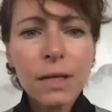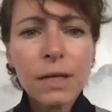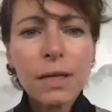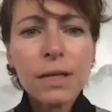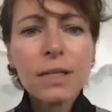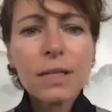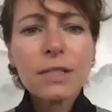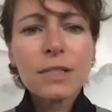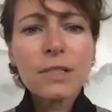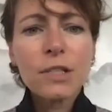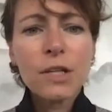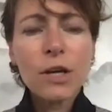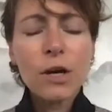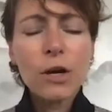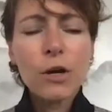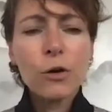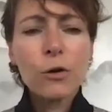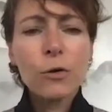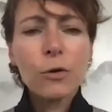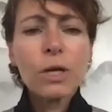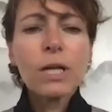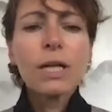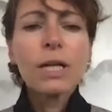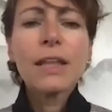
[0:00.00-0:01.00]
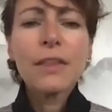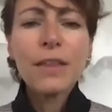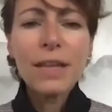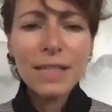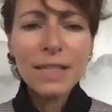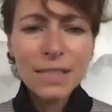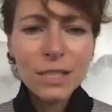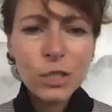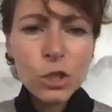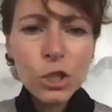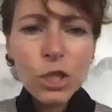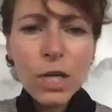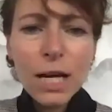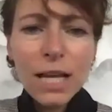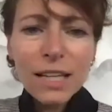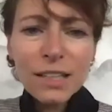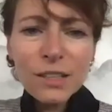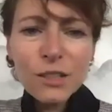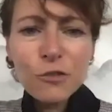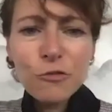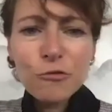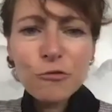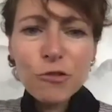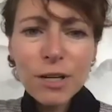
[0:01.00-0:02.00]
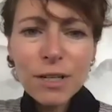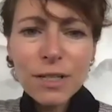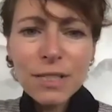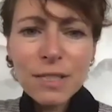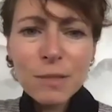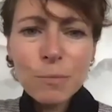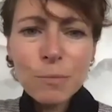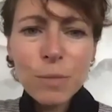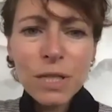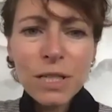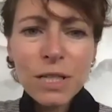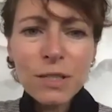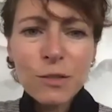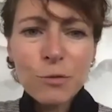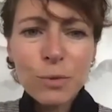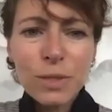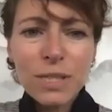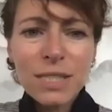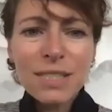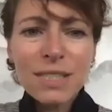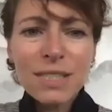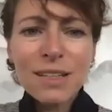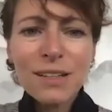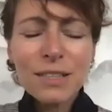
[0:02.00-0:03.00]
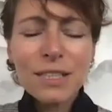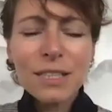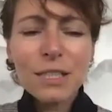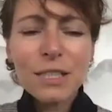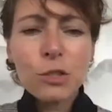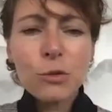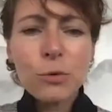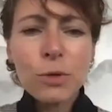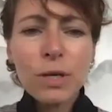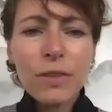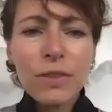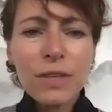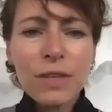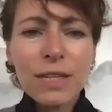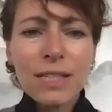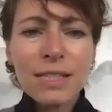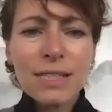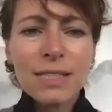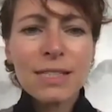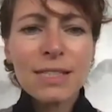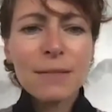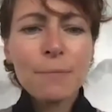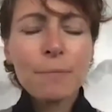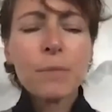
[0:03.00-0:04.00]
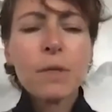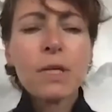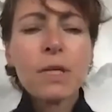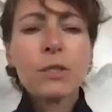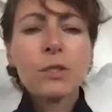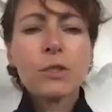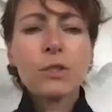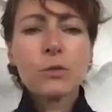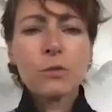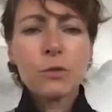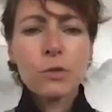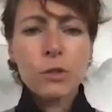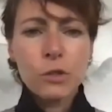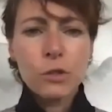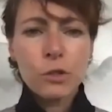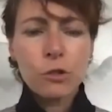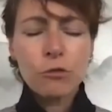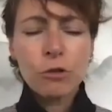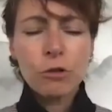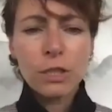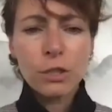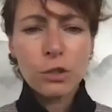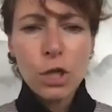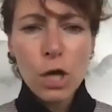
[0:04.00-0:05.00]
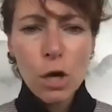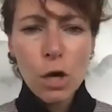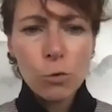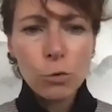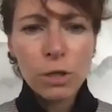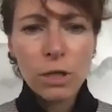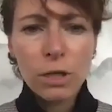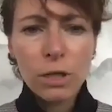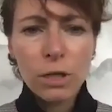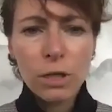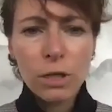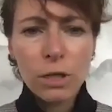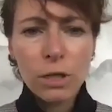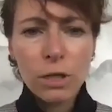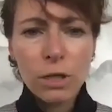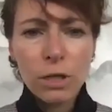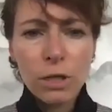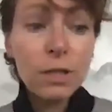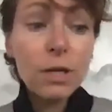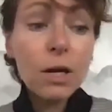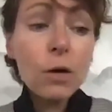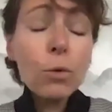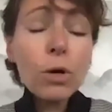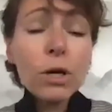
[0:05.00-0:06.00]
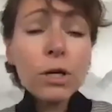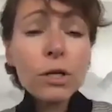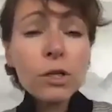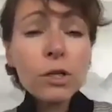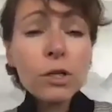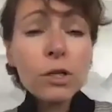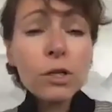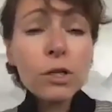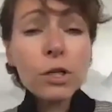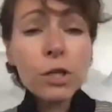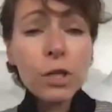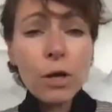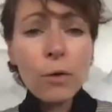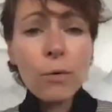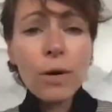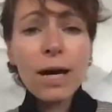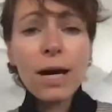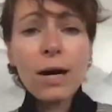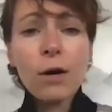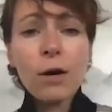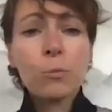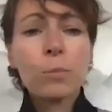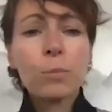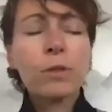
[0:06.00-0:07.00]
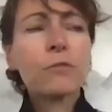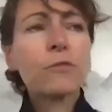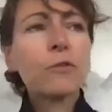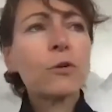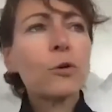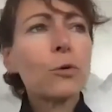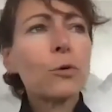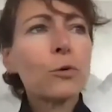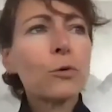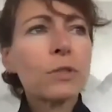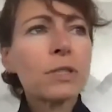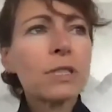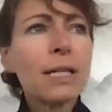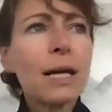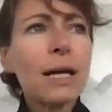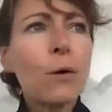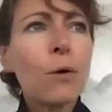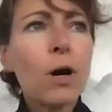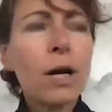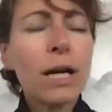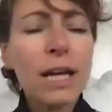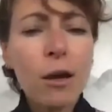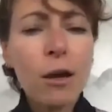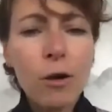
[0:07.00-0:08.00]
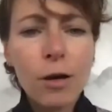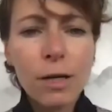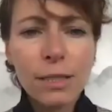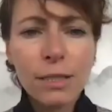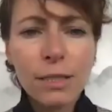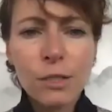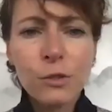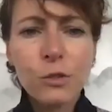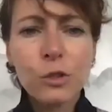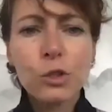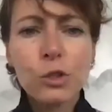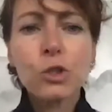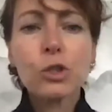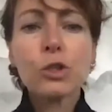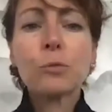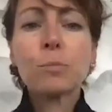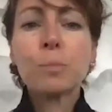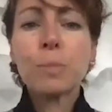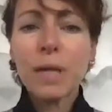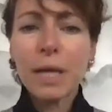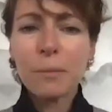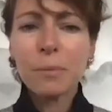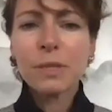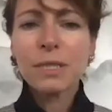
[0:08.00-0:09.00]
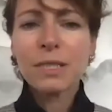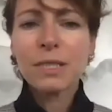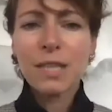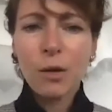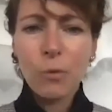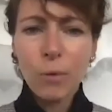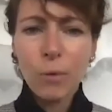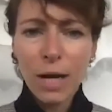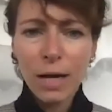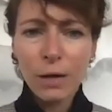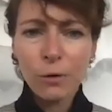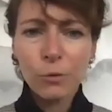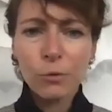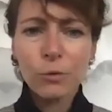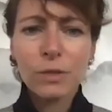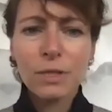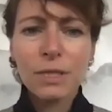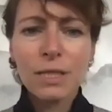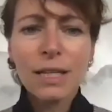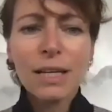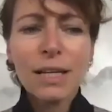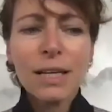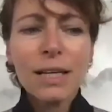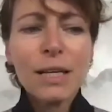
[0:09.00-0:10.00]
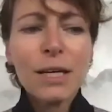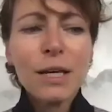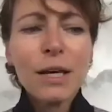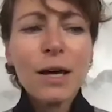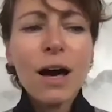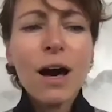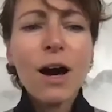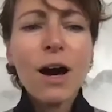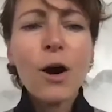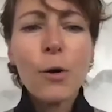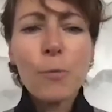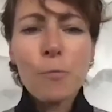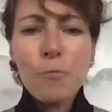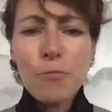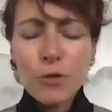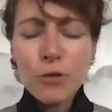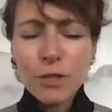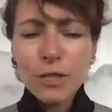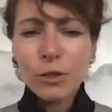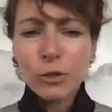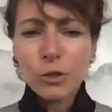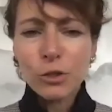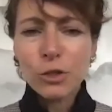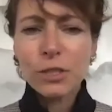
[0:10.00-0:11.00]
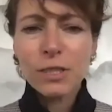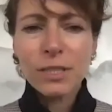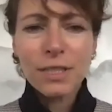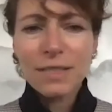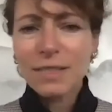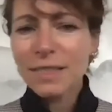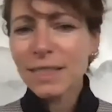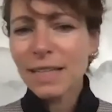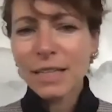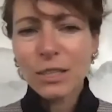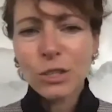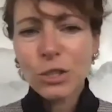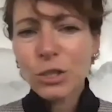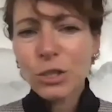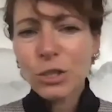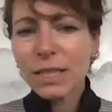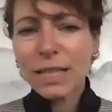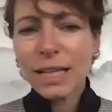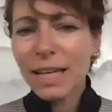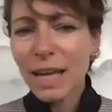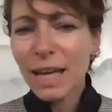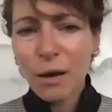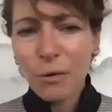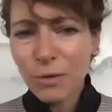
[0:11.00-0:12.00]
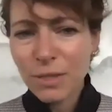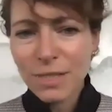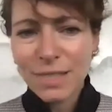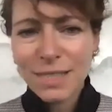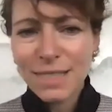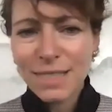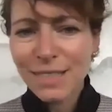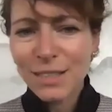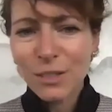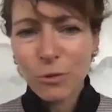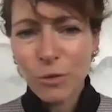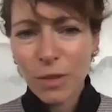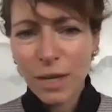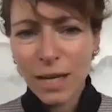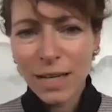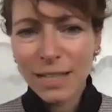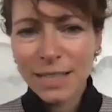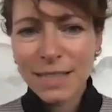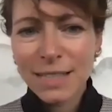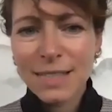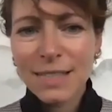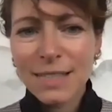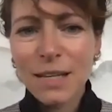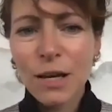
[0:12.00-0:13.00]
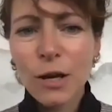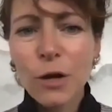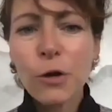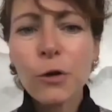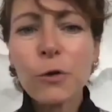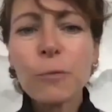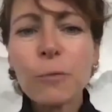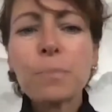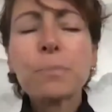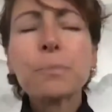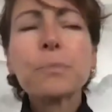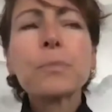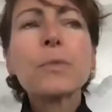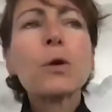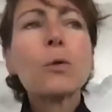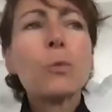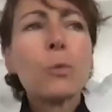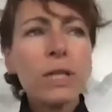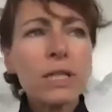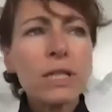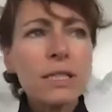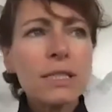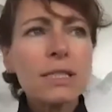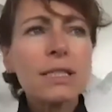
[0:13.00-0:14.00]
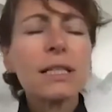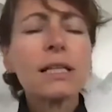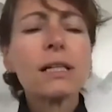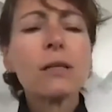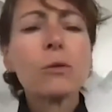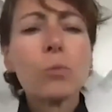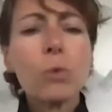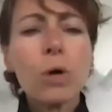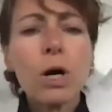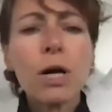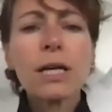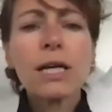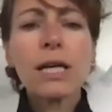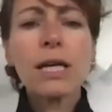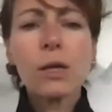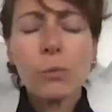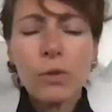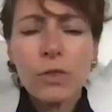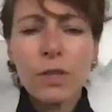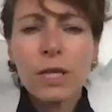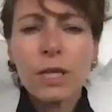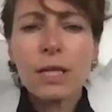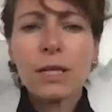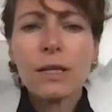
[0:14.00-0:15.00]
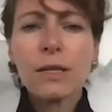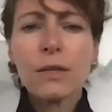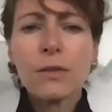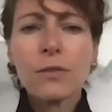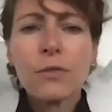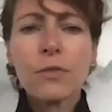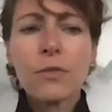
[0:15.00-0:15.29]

So now that's a challenge for us because we started doing this during total lockdown and no one could go out. But of course, now our characters should be able to go out. Our production doesn't actually allow us to do that. So we're still working within